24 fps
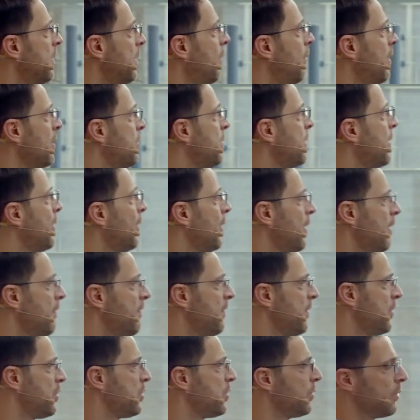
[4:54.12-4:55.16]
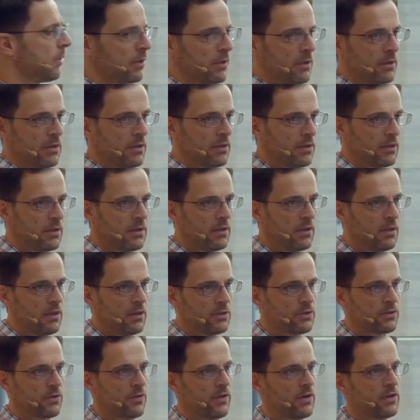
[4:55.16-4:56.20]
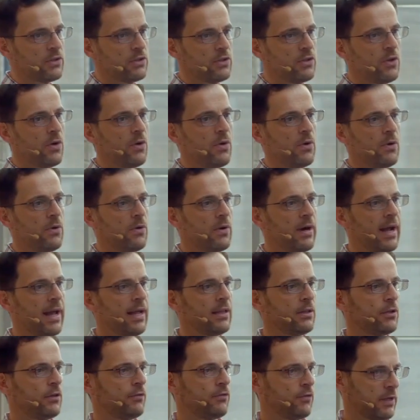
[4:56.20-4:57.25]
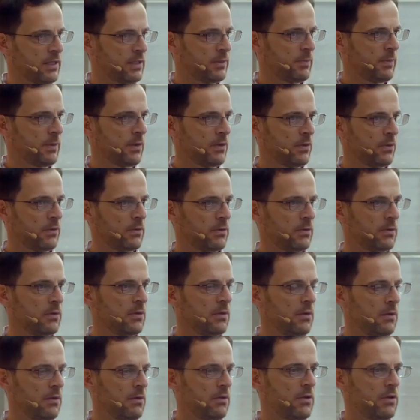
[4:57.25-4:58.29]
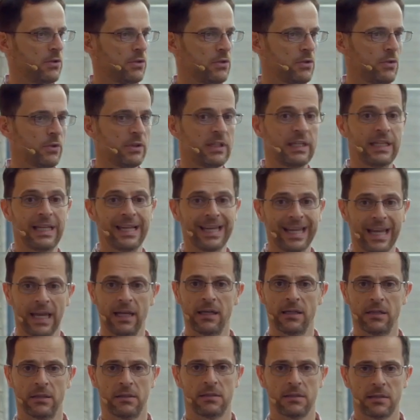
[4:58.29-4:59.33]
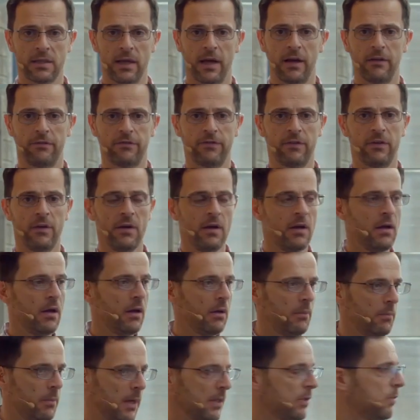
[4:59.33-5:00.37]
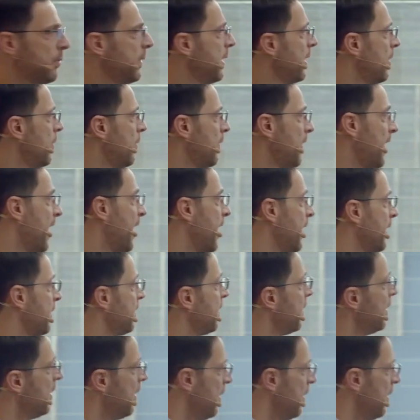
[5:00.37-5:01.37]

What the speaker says: what you call a virtual. So there's no head of OSPO, there's no dedicated staff, but we know that